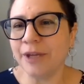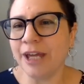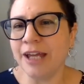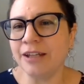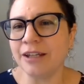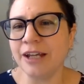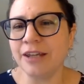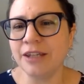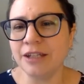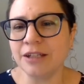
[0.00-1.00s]
And I
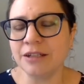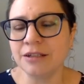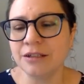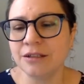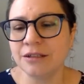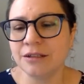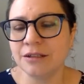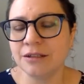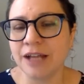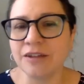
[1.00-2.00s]
think
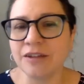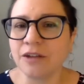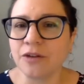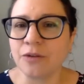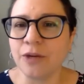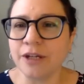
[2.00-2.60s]
that's another way